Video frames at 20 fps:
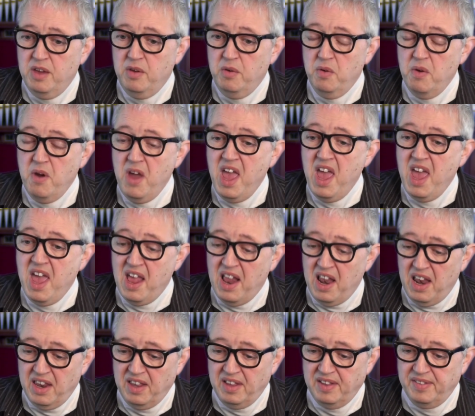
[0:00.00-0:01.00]
Well,
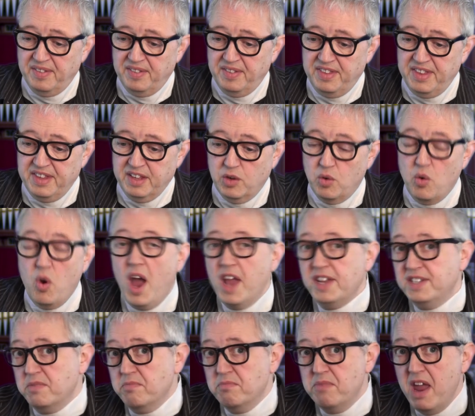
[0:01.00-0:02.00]

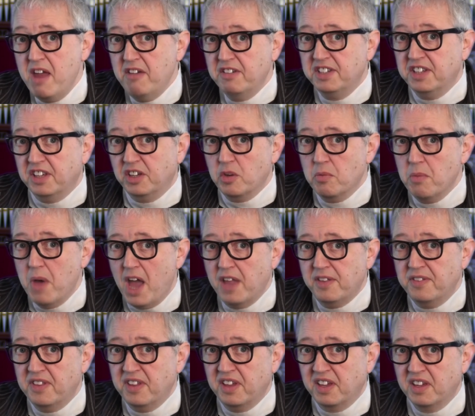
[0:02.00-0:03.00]
quite embarrassing you might
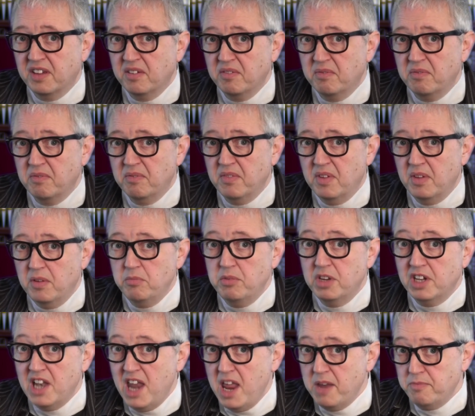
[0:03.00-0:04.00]
think,
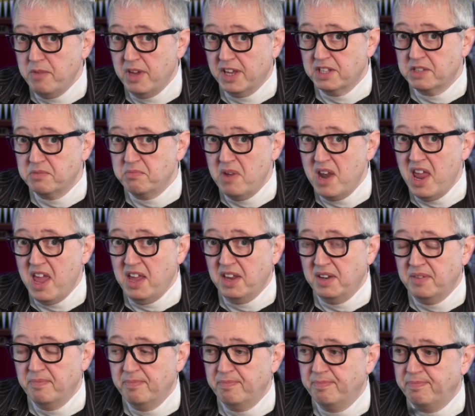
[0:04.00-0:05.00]
but let me explain.